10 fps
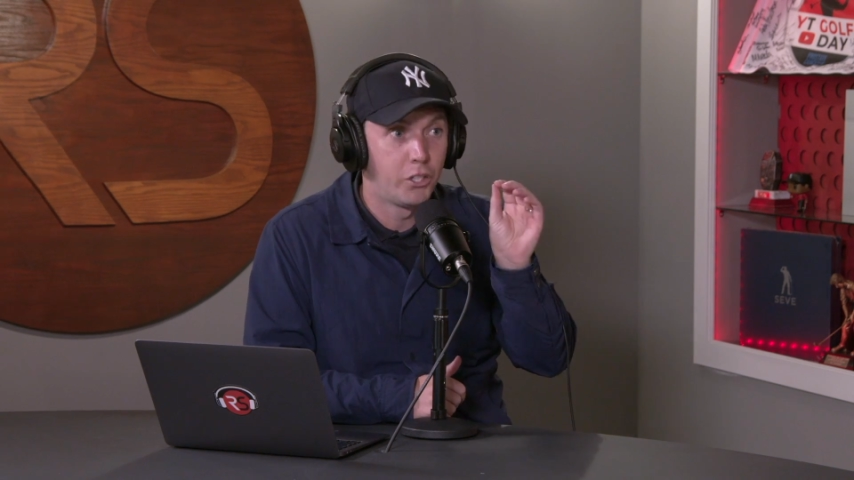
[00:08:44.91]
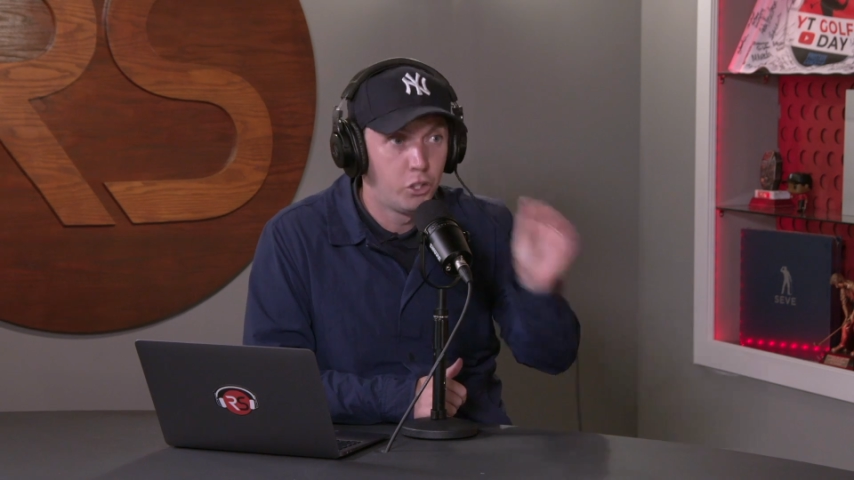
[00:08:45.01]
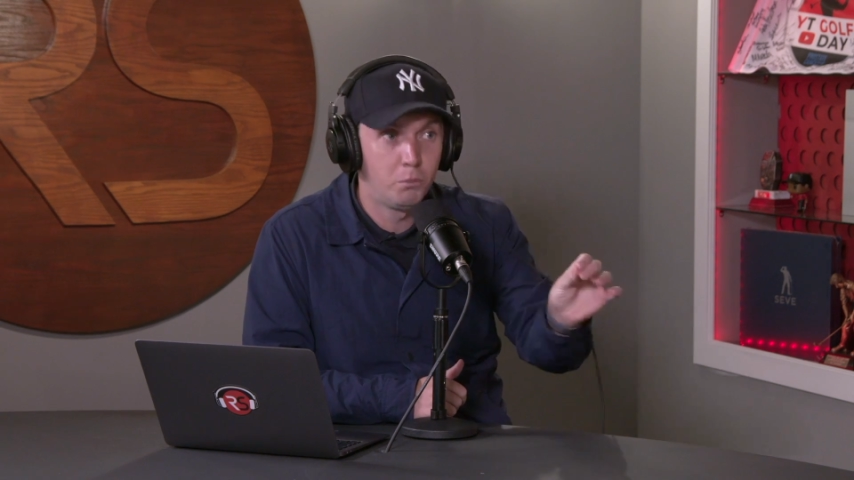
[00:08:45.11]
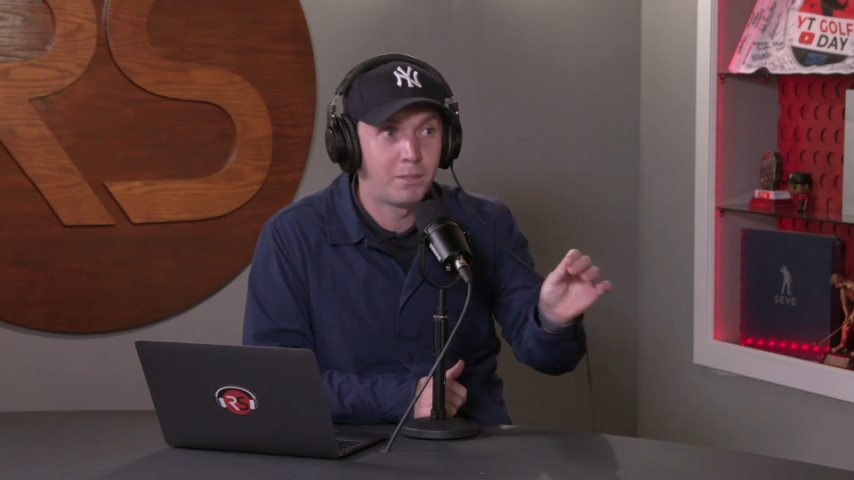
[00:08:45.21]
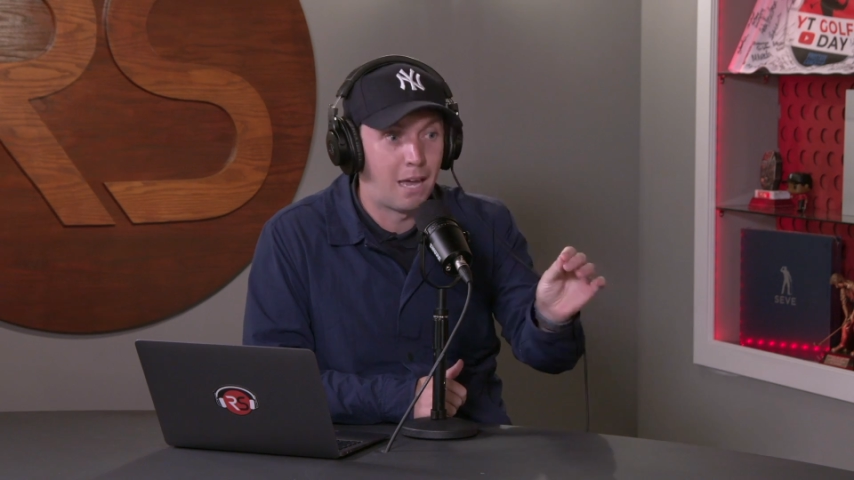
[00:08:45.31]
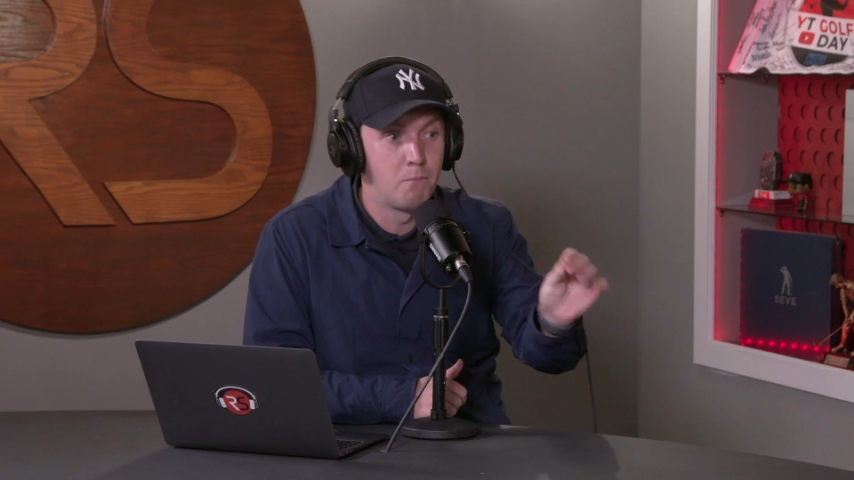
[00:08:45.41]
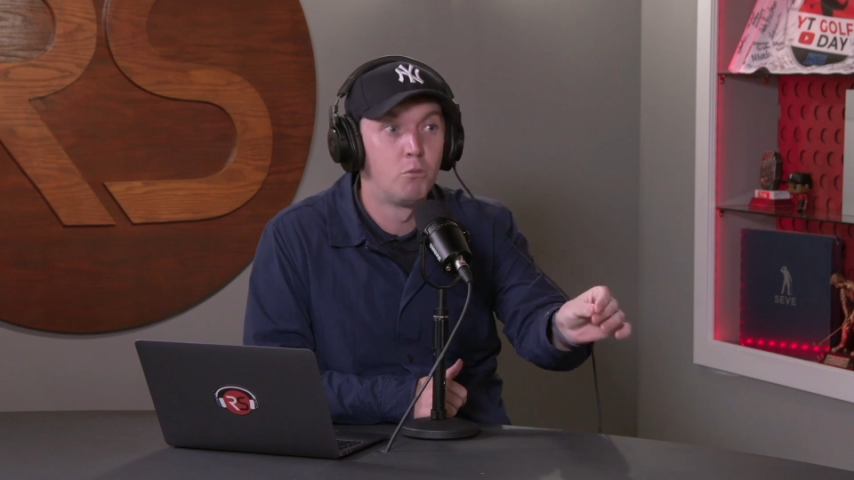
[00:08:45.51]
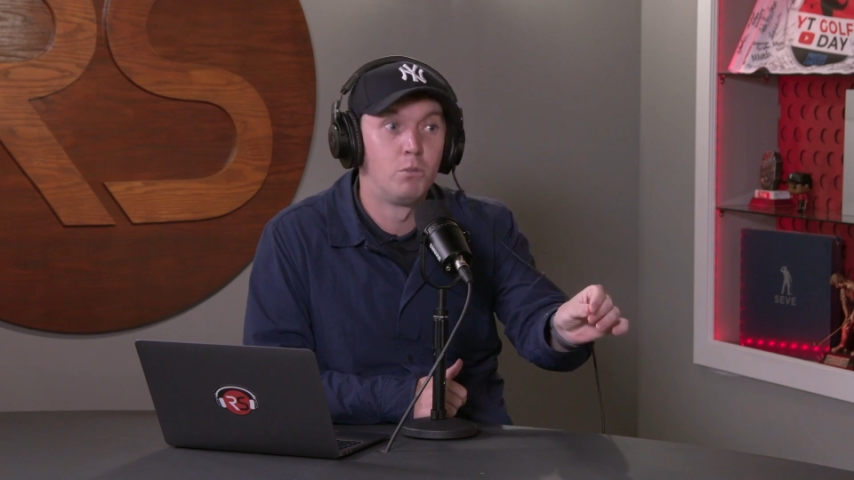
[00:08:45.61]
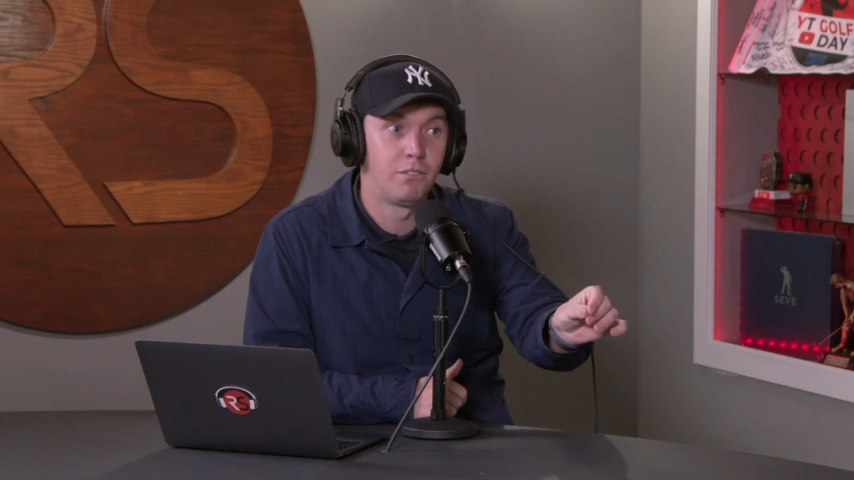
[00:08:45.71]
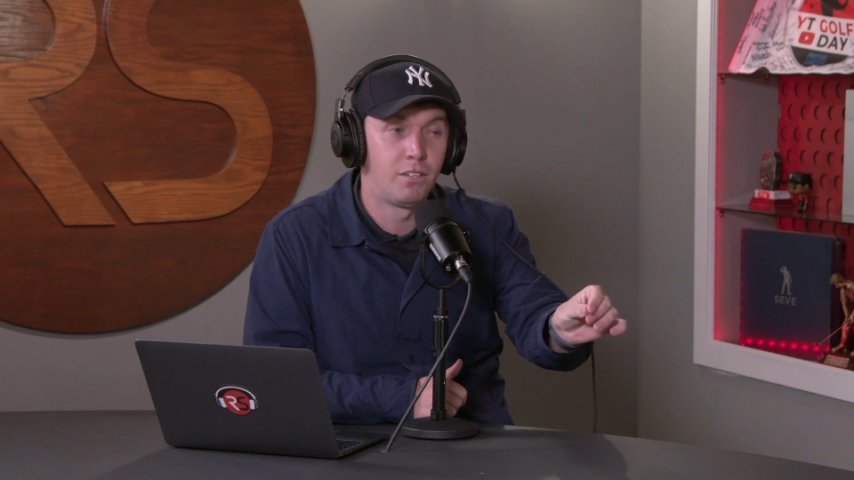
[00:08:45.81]
you'll get
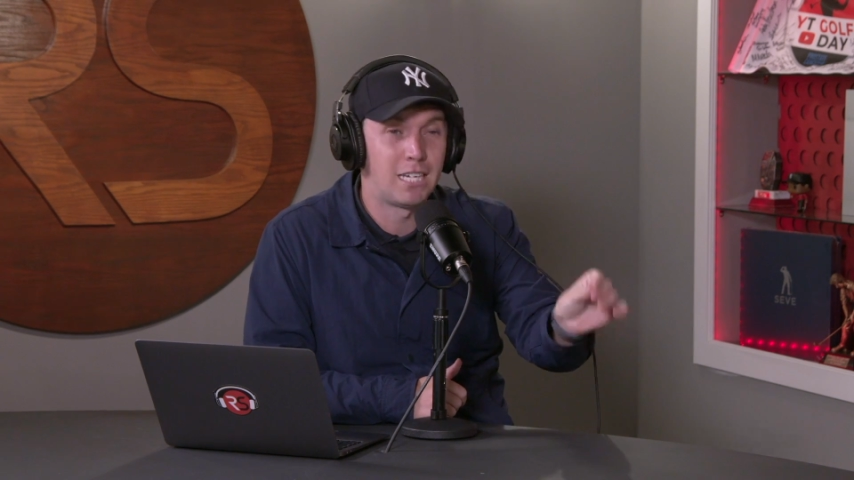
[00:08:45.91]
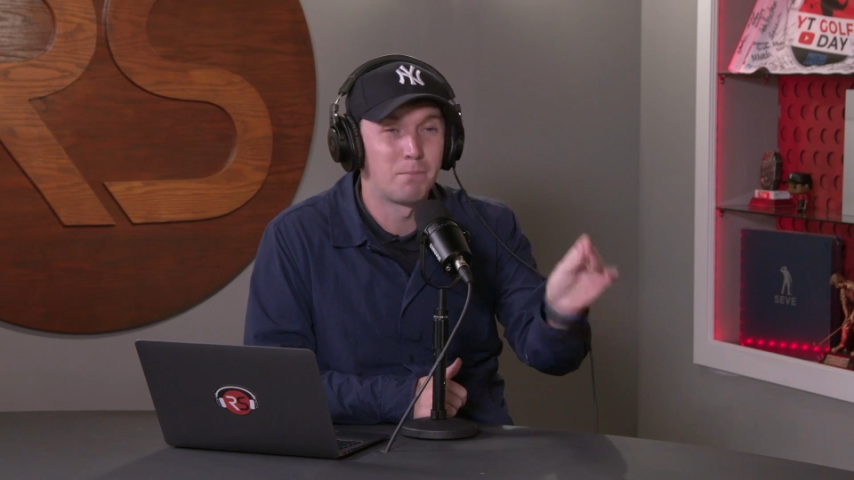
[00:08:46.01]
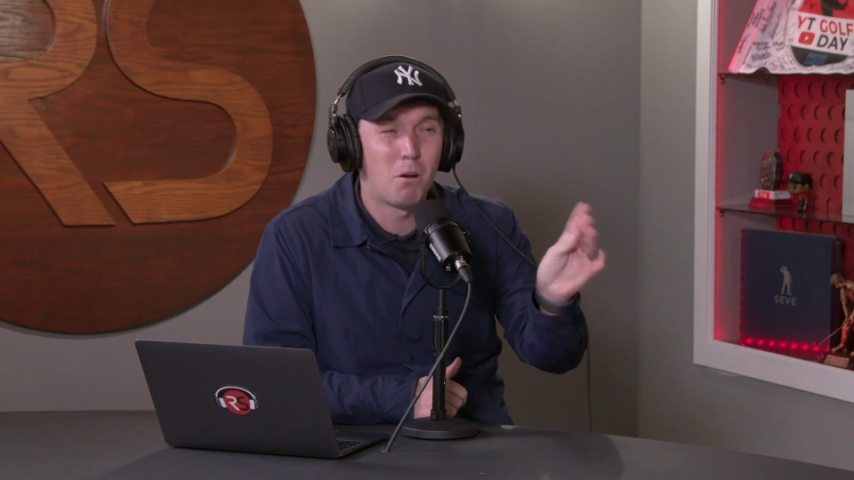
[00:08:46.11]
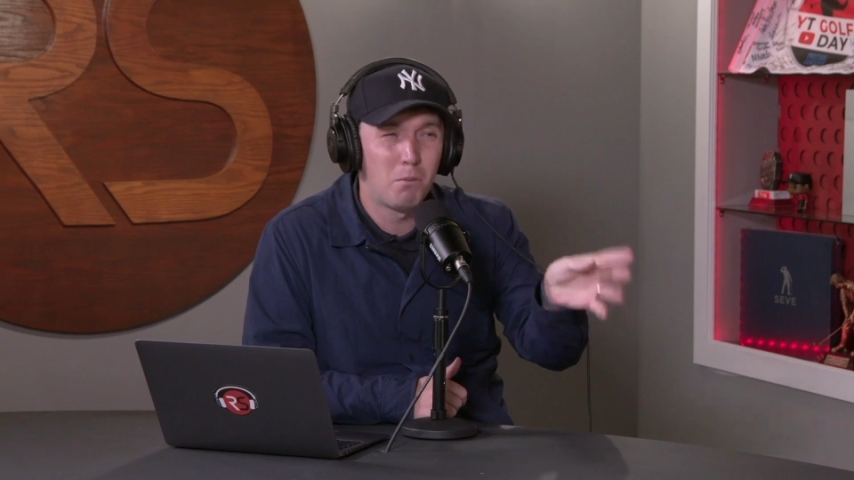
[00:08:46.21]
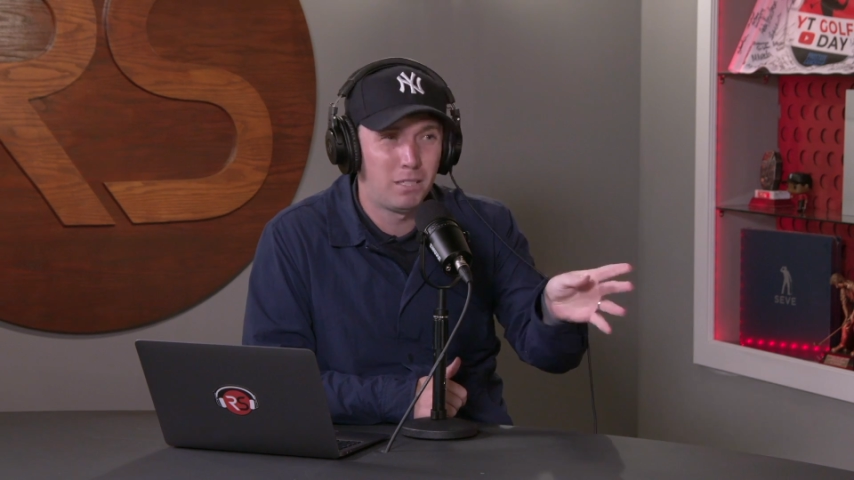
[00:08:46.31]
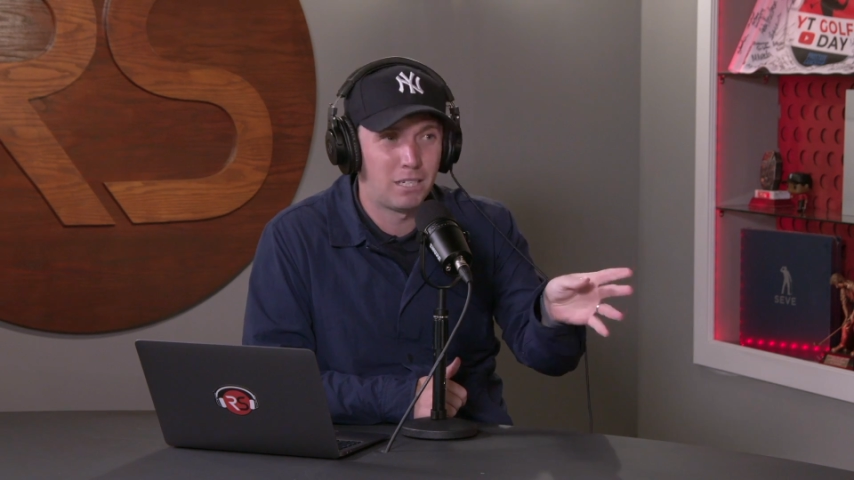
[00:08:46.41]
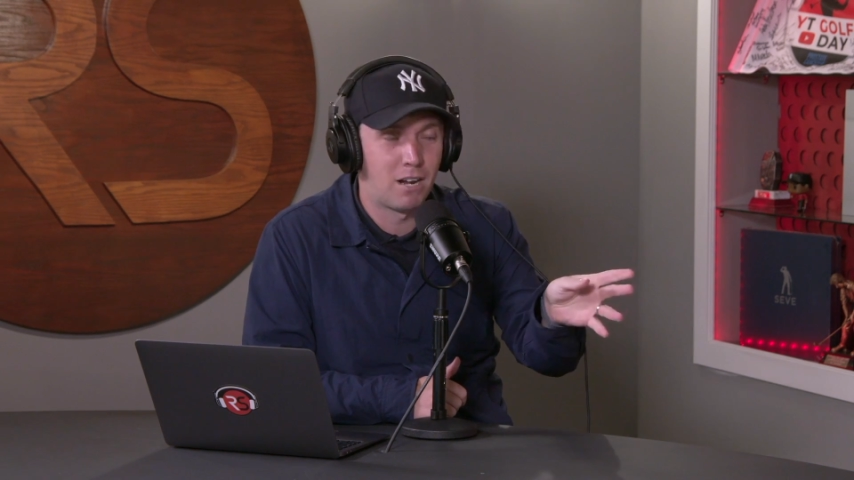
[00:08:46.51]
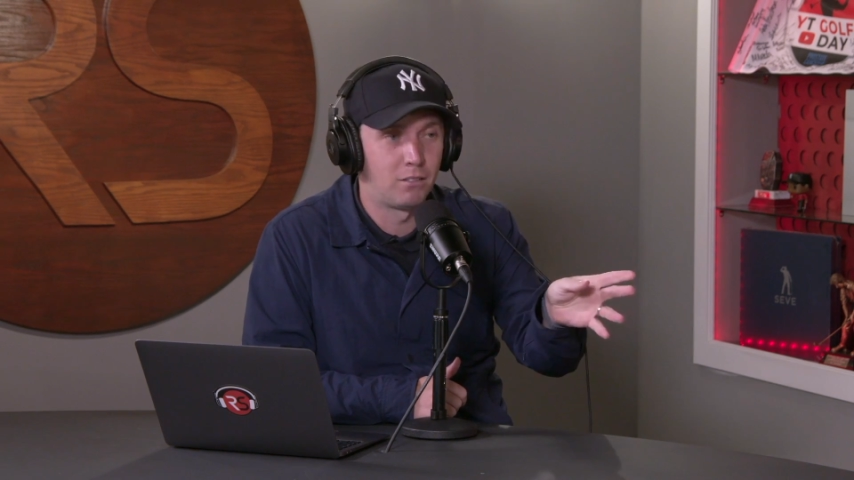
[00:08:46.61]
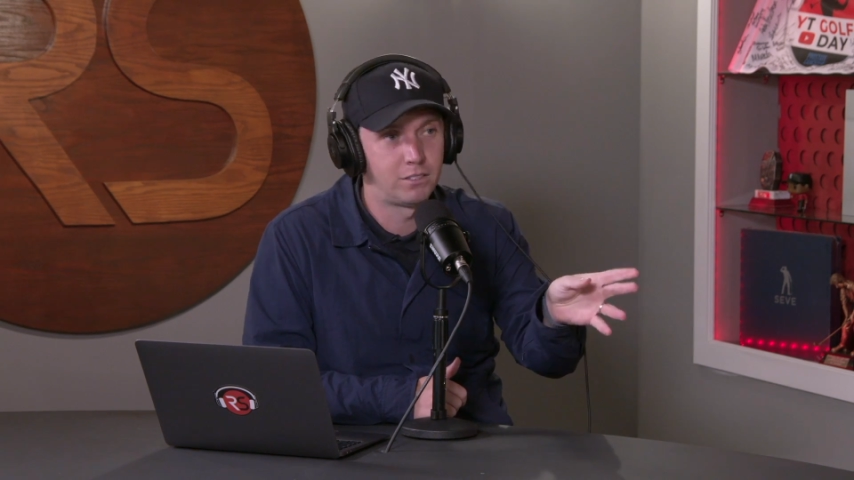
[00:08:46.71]
more money for these, probably around